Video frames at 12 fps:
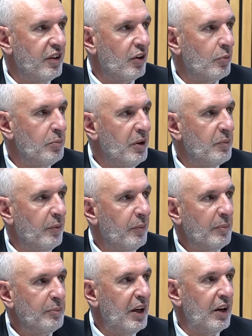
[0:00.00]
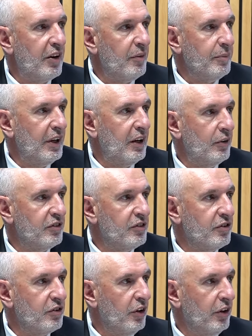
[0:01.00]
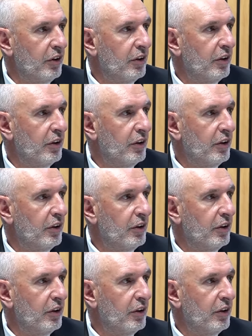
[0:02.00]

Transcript: they've got people. Mamphele Ramphele was just her.